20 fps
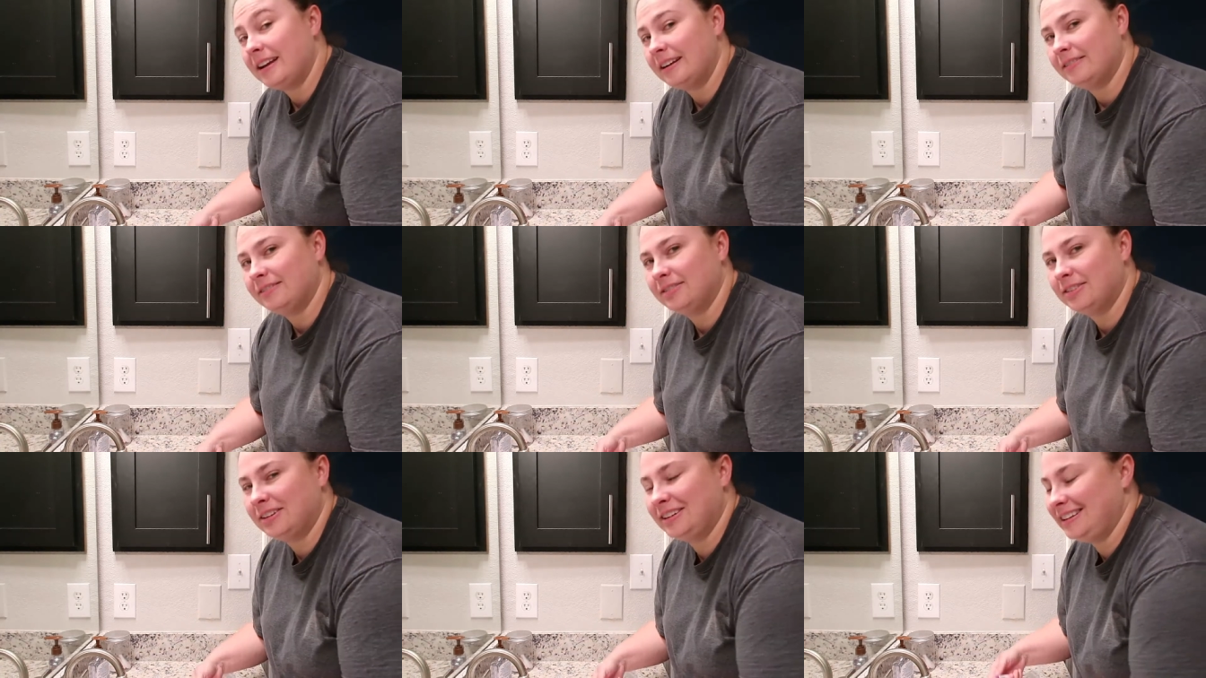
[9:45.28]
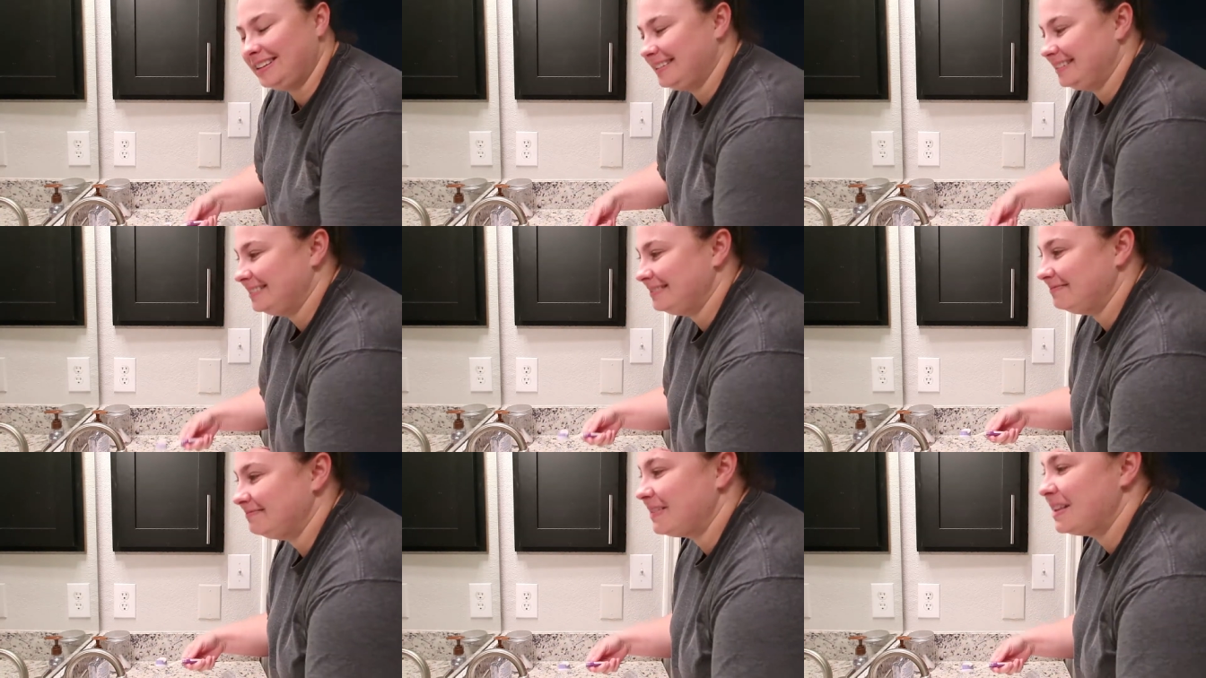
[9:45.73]
kind of,
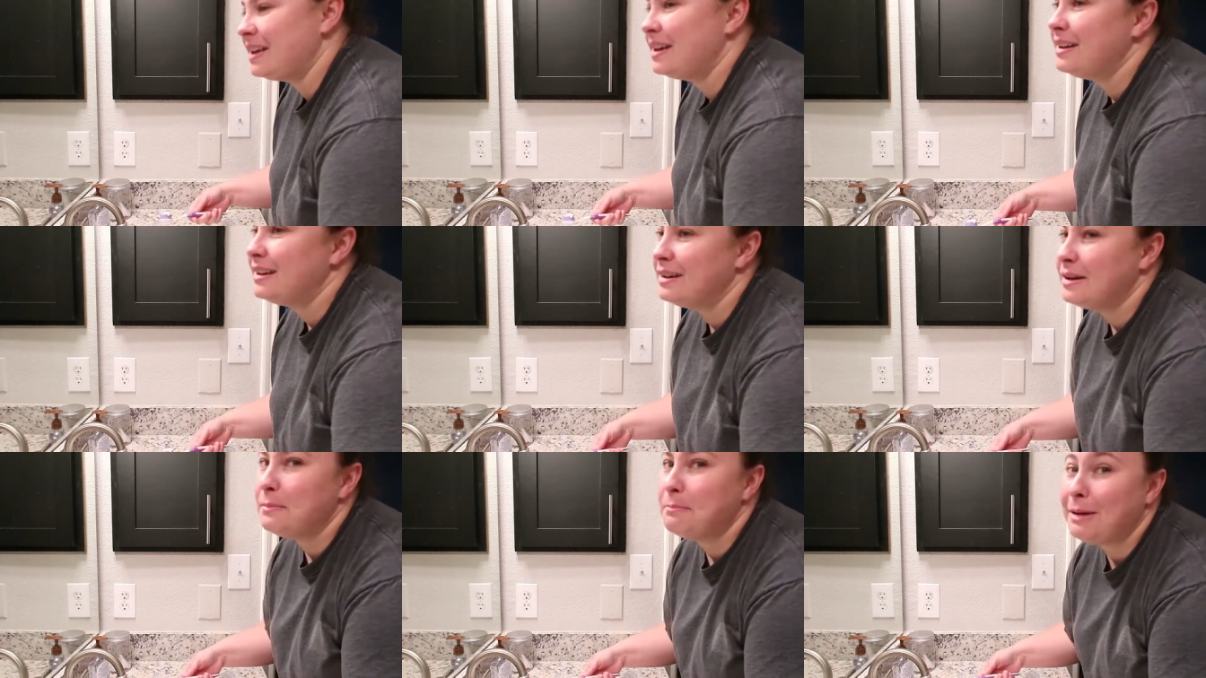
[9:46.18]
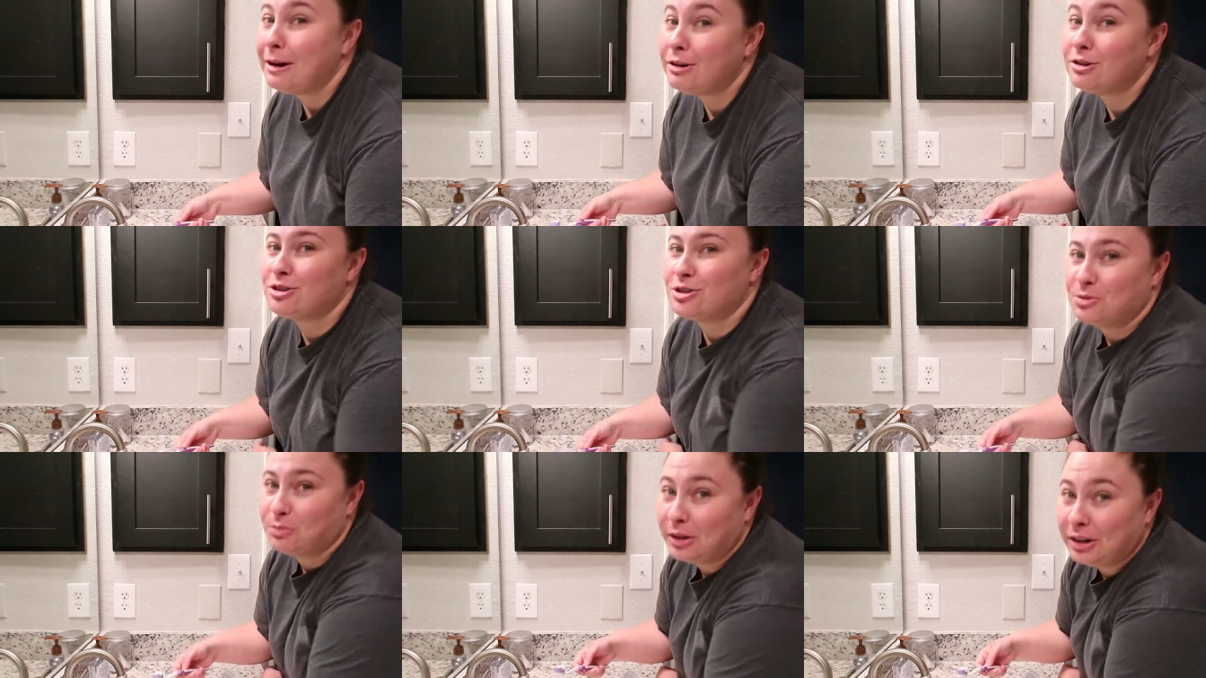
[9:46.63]

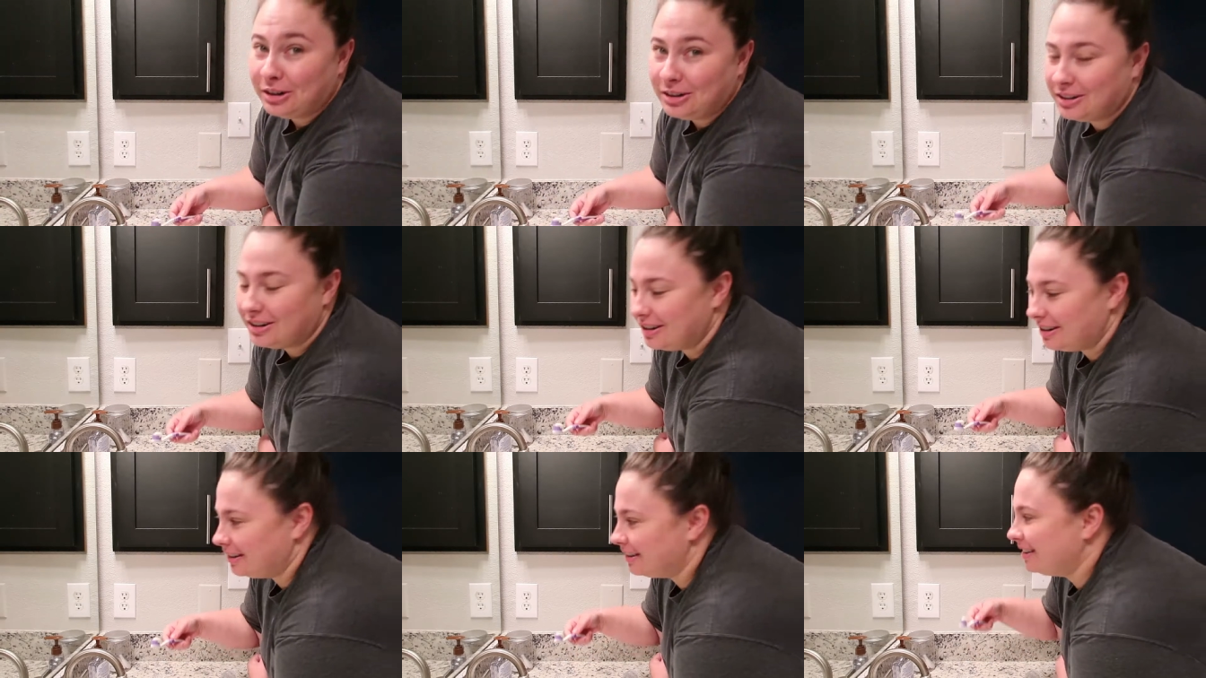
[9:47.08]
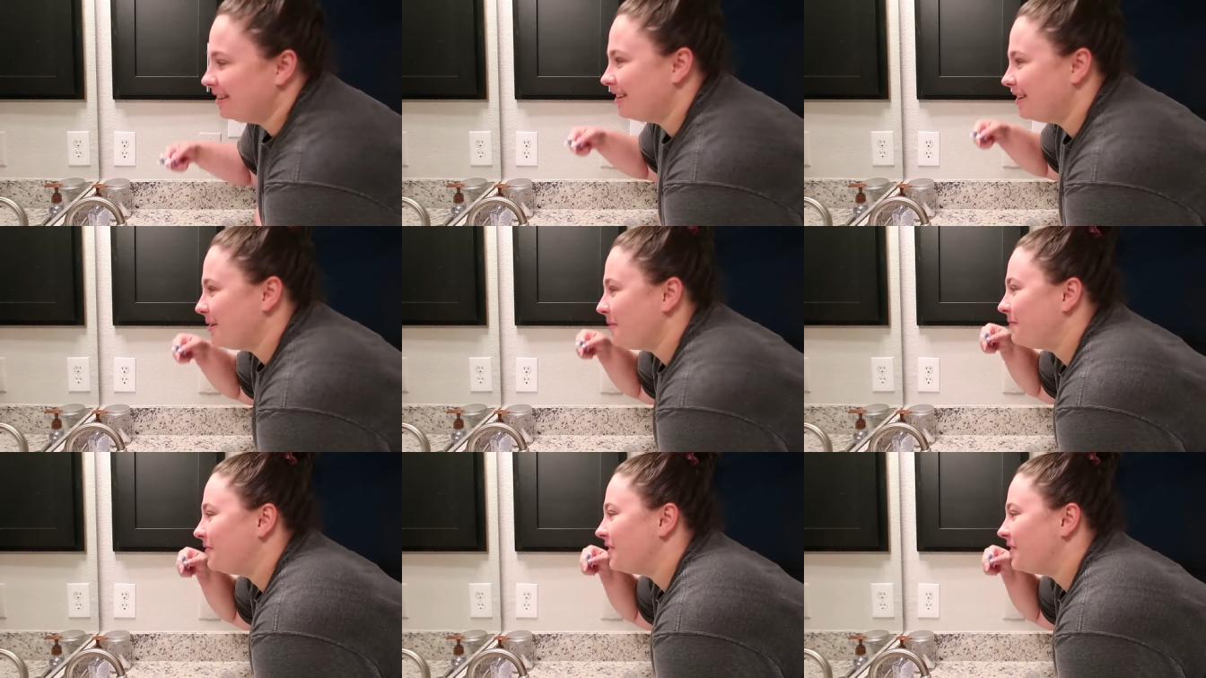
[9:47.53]
marriage is weird, y'all.